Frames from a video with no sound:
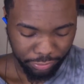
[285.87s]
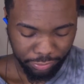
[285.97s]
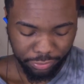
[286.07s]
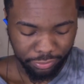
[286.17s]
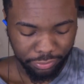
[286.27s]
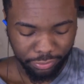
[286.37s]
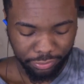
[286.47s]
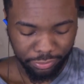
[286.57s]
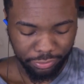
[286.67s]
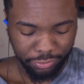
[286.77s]
Just fight for
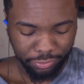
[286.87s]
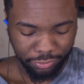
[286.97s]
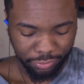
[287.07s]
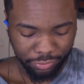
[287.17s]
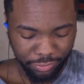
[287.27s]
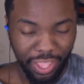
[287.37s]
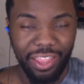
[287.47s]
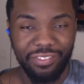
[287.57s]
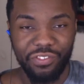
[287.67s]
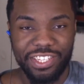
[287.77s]
yourself.
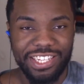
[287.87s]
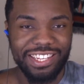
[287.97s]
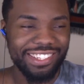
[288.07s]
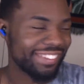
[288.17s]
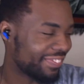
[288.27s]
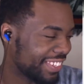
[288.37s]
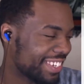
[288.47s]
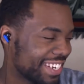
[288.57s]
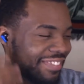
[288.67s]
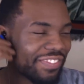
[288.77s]
yeah, Vegeta,
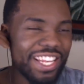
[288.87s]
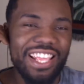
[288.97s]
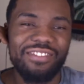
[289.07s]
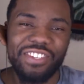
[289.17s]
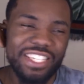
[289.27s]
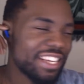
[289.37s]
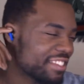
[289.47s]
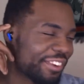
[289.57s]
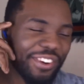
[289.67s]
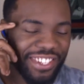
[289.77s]
Vegeta,
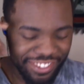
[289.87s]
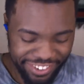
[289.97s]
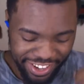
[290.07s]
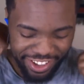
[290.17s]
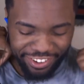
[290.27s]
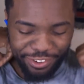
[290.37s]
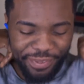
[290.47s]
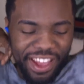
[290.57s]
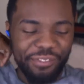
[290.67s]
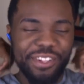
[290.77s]
Vegeta's always on go. No
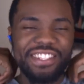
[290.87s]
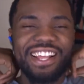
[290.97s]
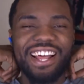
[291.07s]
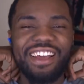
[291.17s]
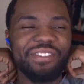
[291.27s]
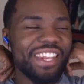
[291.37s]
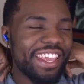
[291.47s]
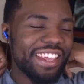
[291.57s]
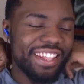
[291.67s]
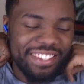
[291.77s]
matter what time of
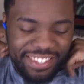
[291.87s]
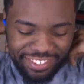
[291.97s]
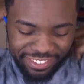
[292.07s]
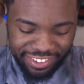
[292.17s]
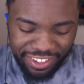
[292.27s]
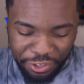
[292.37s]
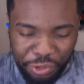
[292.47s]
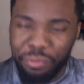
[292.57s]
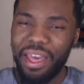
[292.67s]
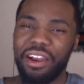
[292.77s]
day it is, he's on go.
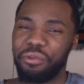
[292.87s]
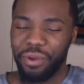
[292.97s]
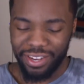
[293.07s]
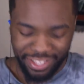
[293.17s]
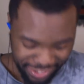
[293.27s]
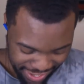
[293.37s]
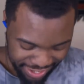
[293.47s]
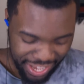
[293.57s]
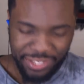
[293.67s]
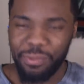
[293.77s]
No matter what. That
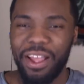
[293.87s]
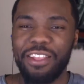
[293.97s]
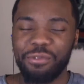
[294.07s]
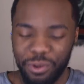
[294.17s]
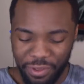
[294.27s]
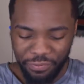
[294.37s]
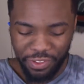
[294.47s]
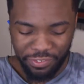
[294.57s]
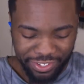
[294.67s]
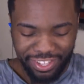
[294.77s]
that's why he's one of my
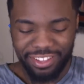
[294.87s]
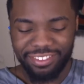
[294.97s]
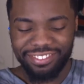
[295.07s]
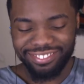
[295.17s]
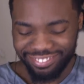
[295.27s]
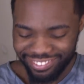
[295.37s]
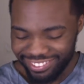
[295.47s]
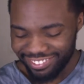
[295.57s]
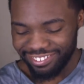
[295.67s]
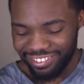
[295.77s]
favorite. Yeah,
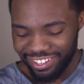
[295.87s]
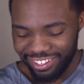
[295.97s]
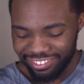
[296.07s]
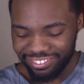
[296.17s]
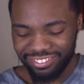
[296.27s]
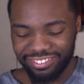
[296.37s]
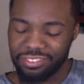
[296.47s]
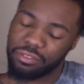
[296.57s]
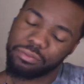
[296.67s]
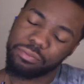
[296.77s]
on go.
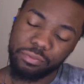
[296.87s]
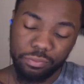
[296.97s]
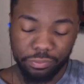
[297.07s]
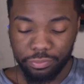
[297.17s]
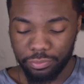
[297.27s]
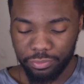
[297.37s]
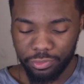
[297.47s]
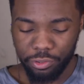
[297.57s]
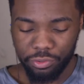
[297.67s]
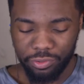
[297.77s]
Oh
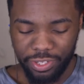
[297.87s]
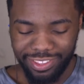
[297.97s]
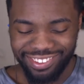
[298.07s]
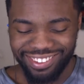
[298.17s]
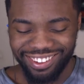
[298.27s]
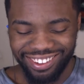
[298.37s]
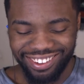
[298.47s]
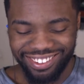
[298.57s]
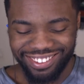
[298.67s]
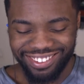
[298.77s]
what?
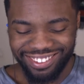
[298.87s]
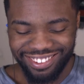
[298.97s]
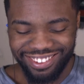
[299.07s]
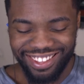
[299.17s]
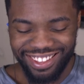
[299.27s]
Oh Yu-Gi-Oh!